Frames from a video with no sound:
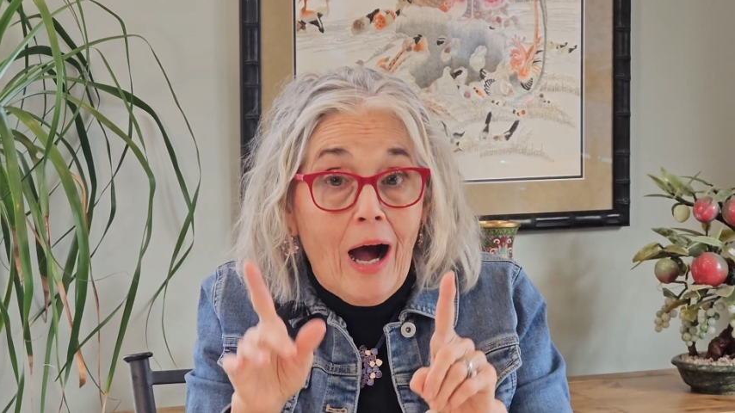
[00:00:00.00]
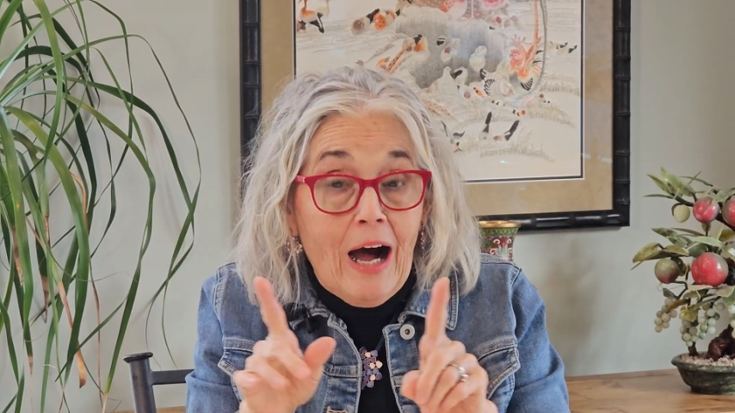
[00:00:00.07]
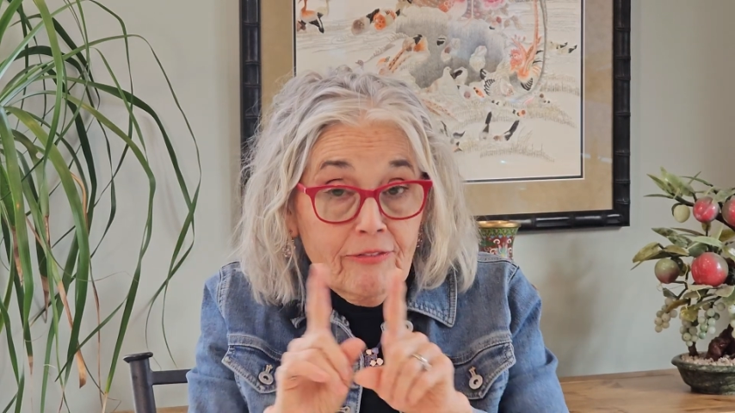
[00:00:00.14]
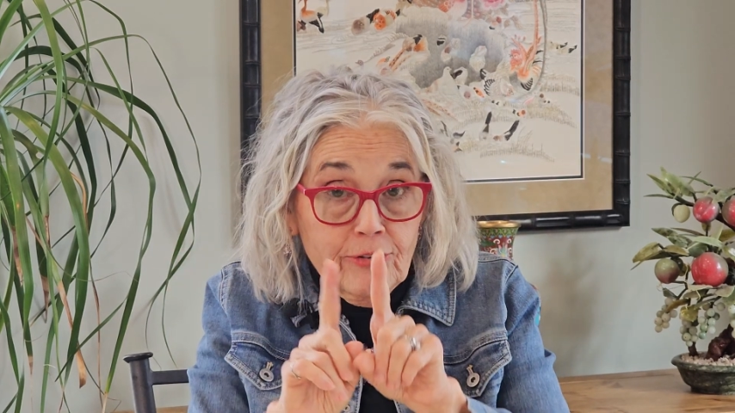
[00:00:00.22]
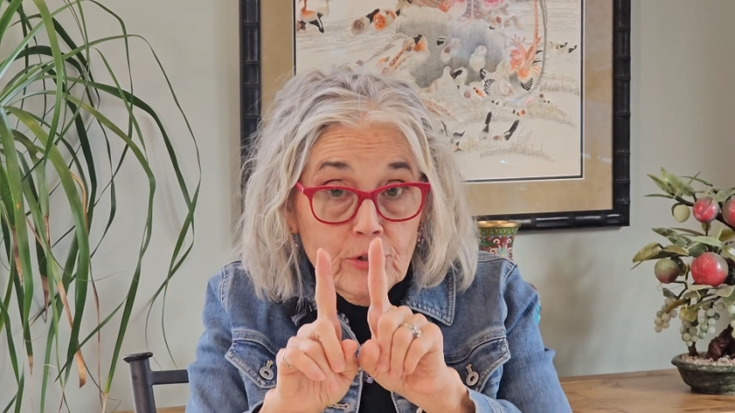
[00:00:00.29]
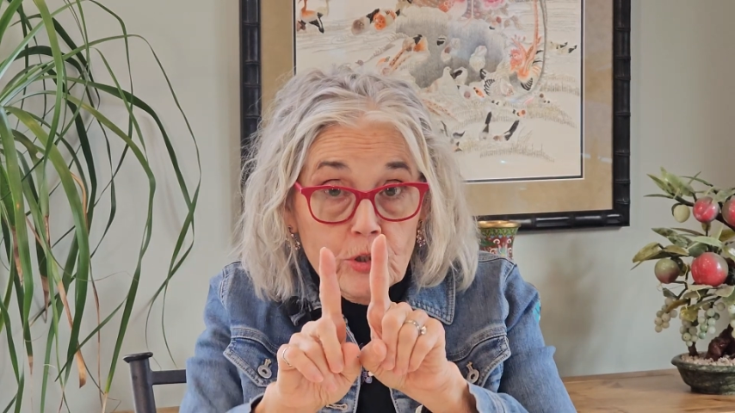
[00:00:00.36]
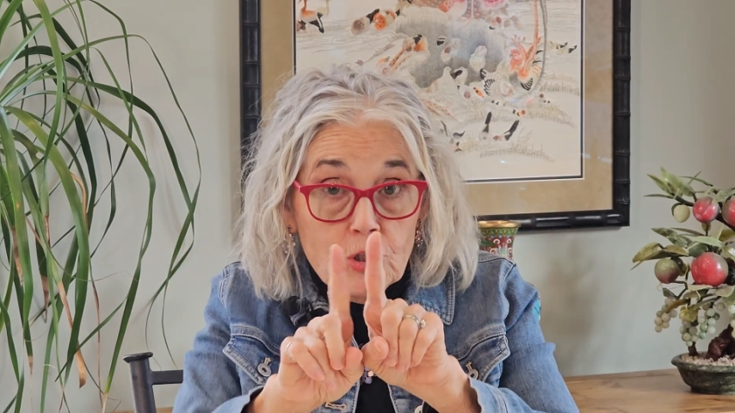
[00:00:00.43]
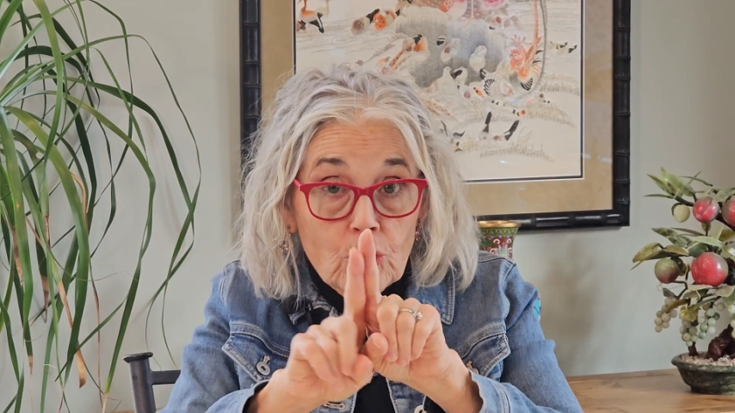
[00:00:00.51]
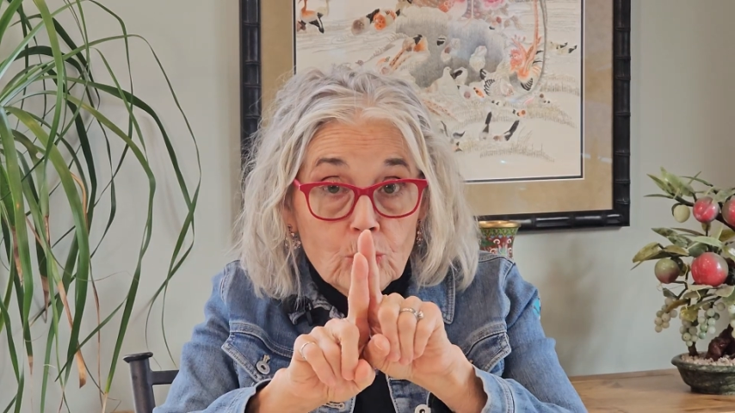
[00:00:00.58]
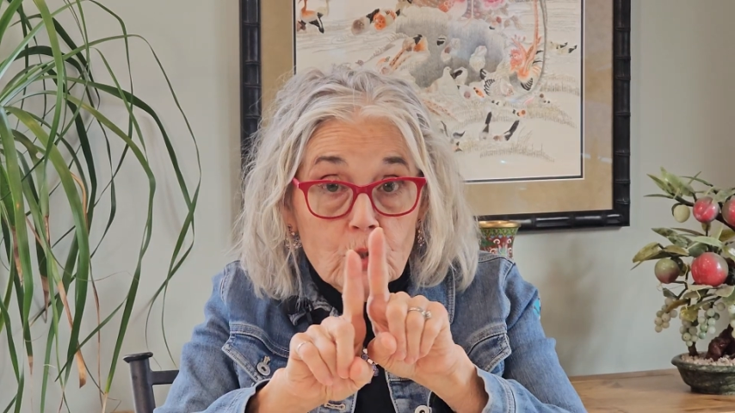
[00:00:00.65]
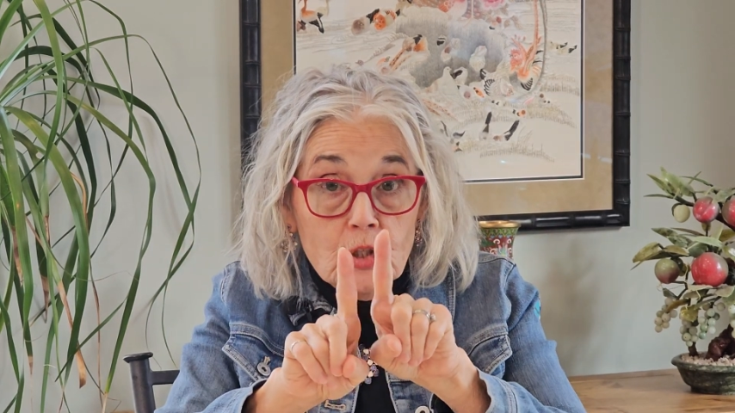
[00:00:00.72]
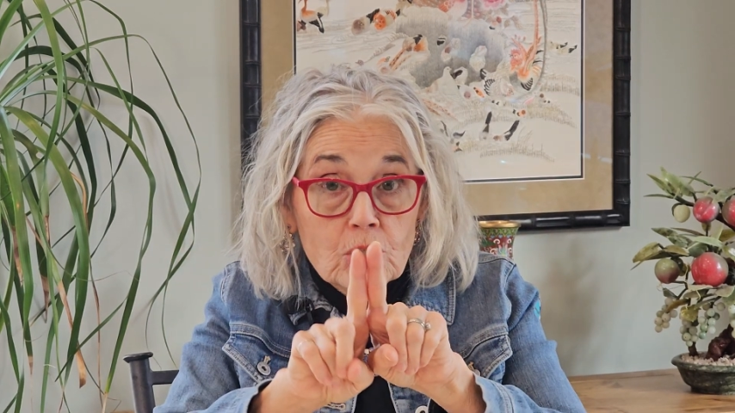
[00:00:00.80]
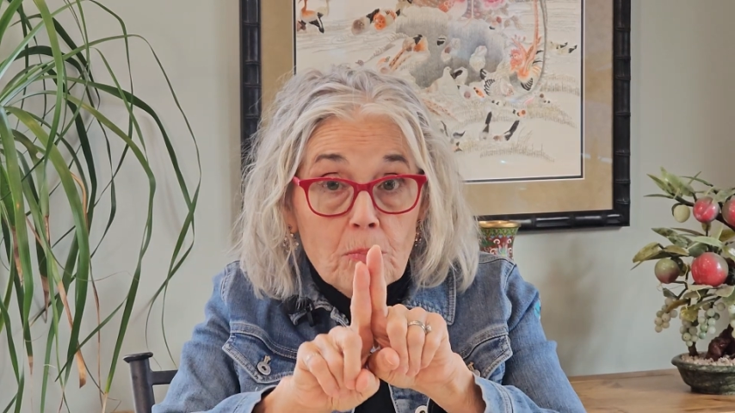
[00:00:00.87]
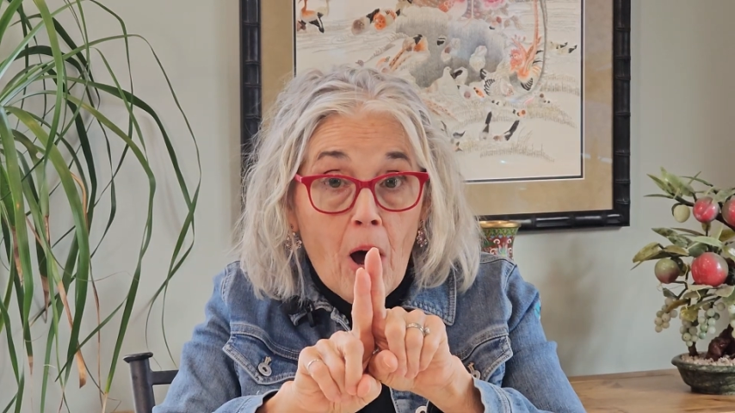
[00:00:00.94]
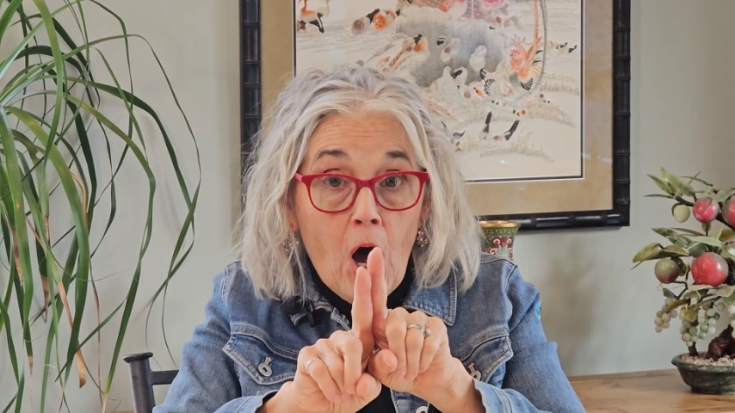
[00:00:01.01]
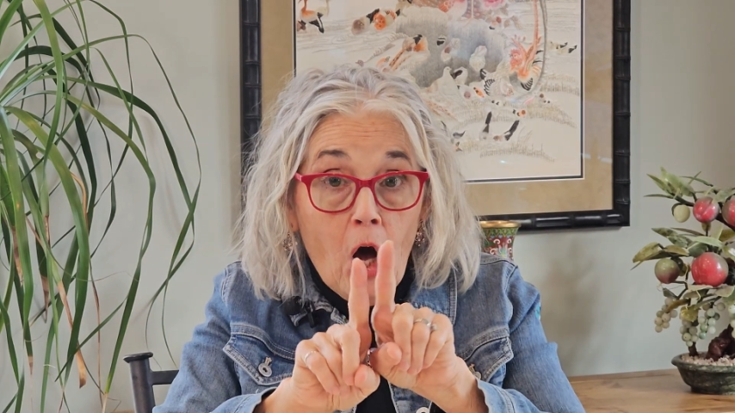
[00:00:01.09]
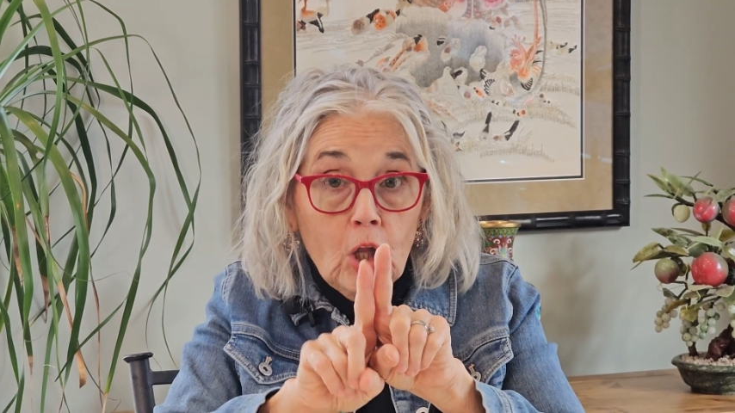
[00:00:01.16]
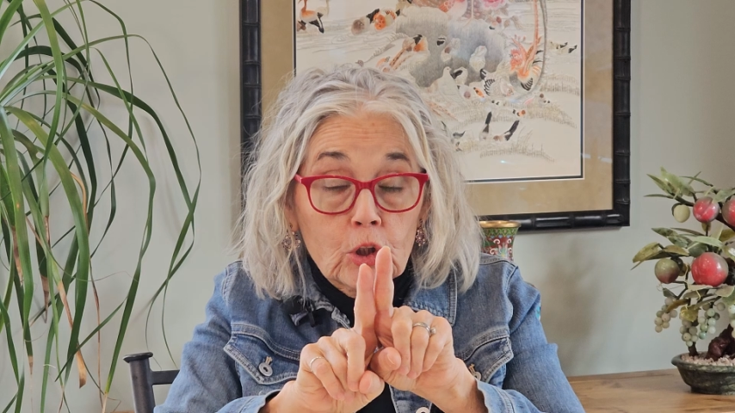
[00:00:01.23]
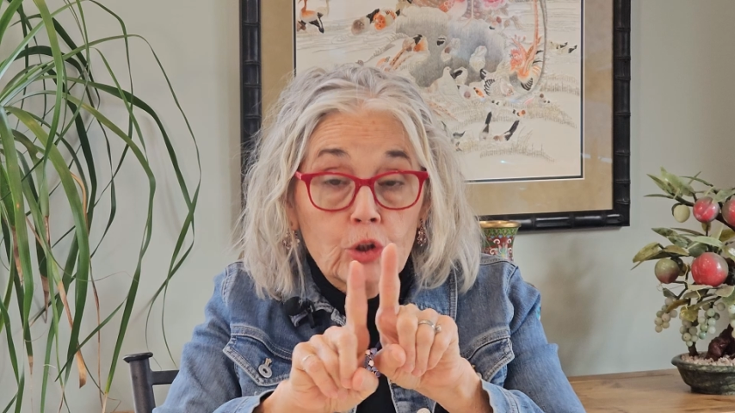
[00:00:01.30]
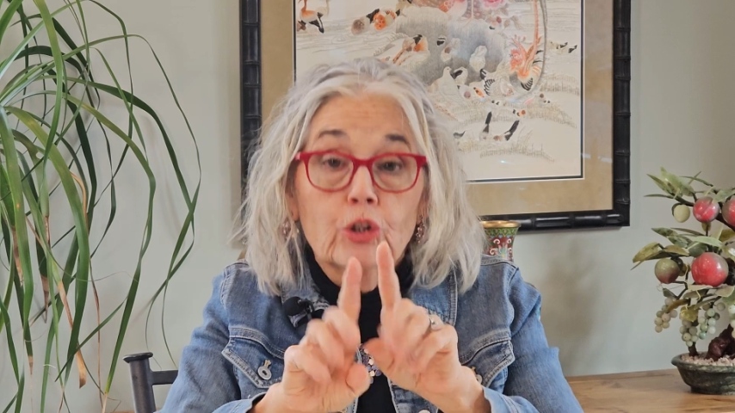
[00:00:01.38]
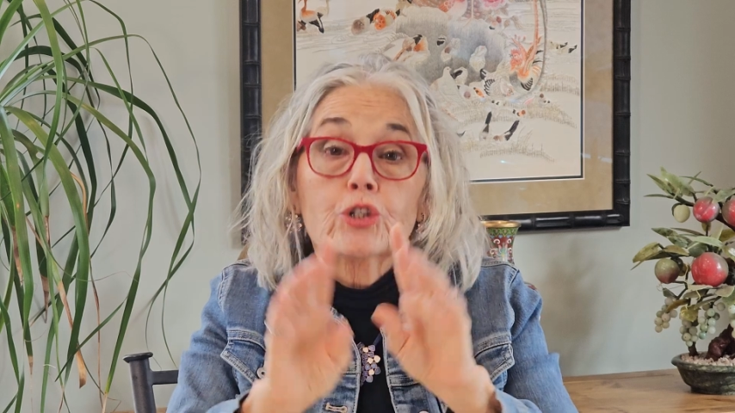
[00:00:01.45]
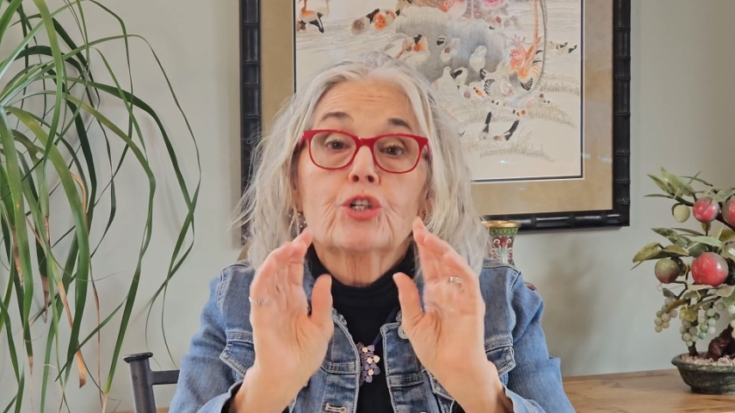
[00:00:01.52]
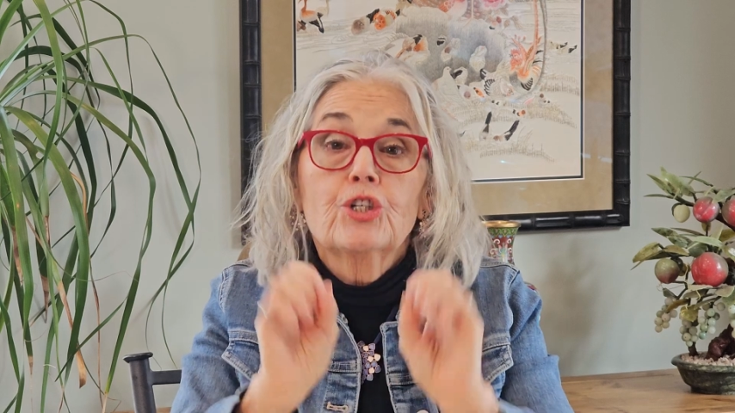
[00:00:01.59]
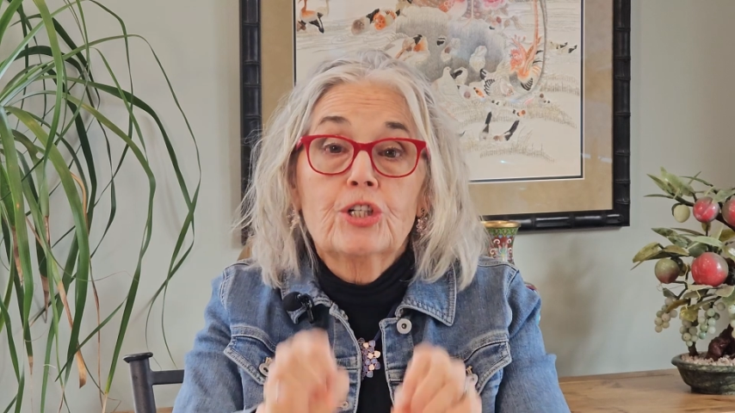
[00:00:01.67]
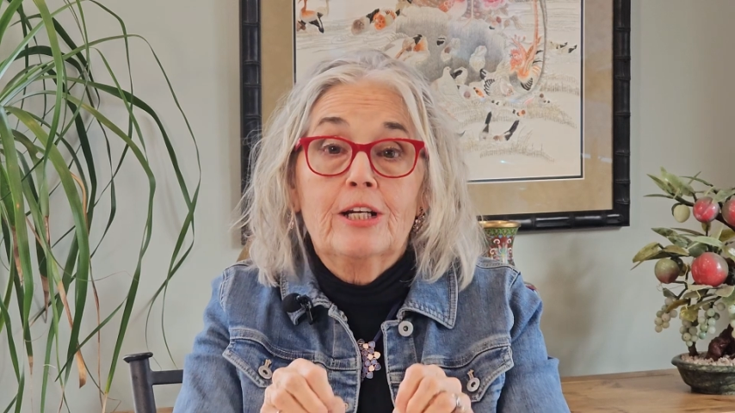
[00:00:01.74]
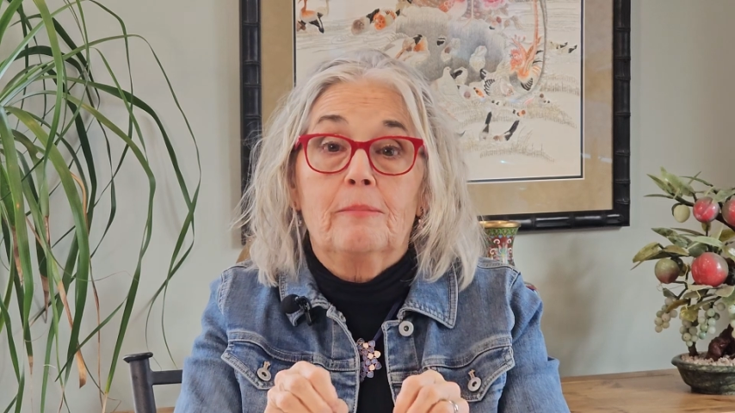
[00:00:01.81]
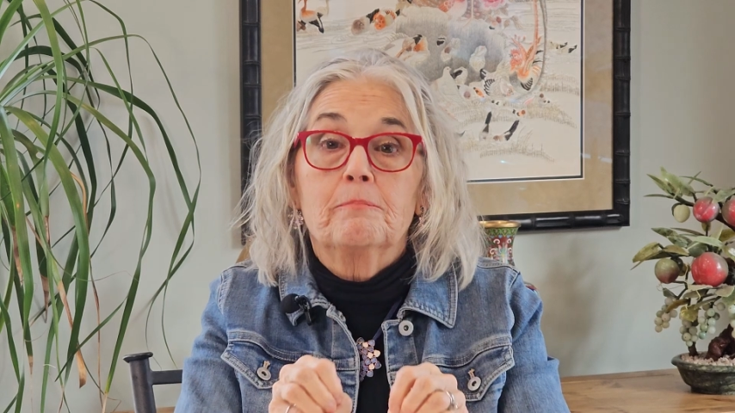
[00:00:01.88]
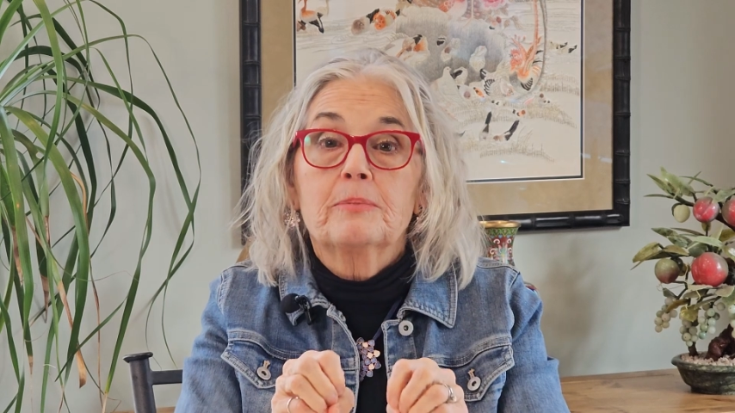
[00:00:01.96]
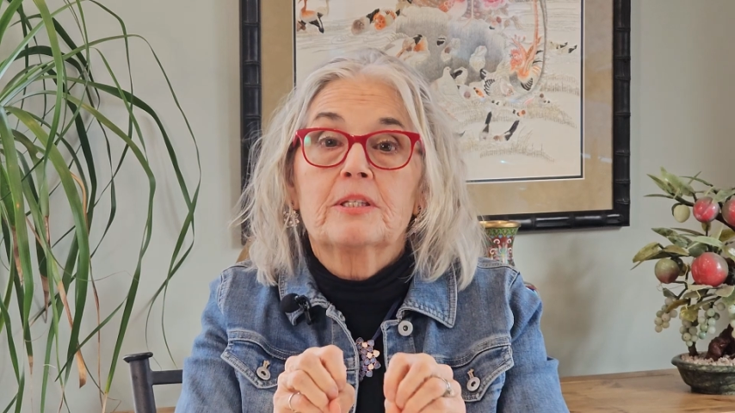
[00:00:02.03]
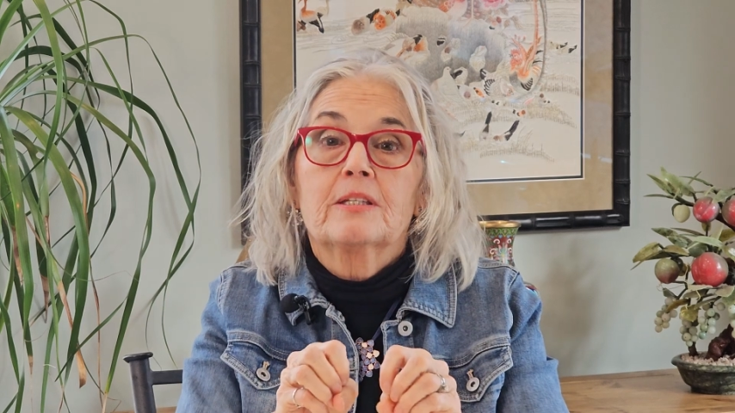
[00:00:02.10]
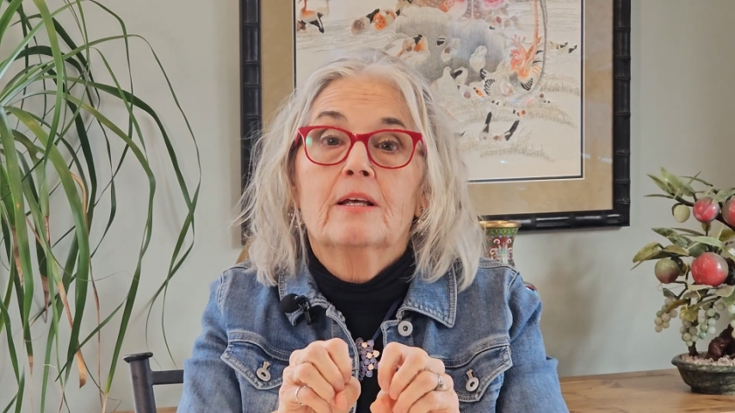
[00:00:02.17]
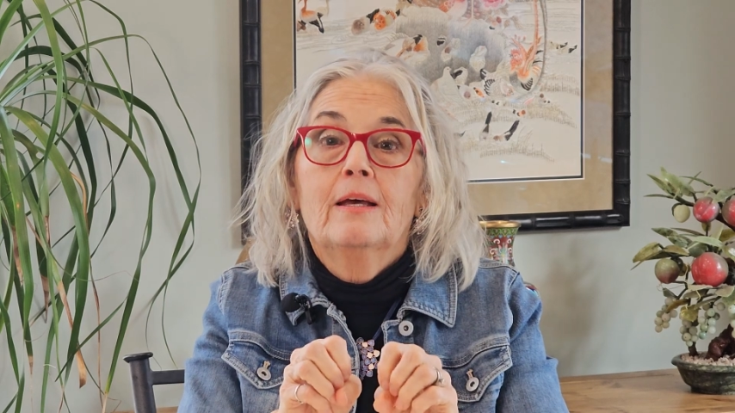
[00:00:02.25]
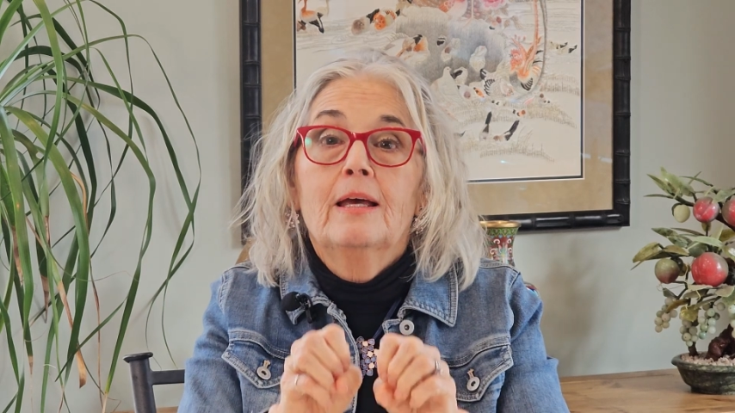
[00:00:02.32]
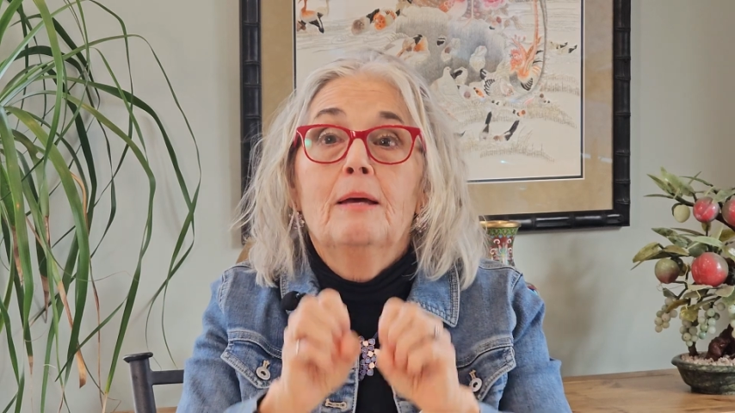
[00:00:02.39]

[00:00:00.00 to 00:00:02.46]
offers those smaller ships,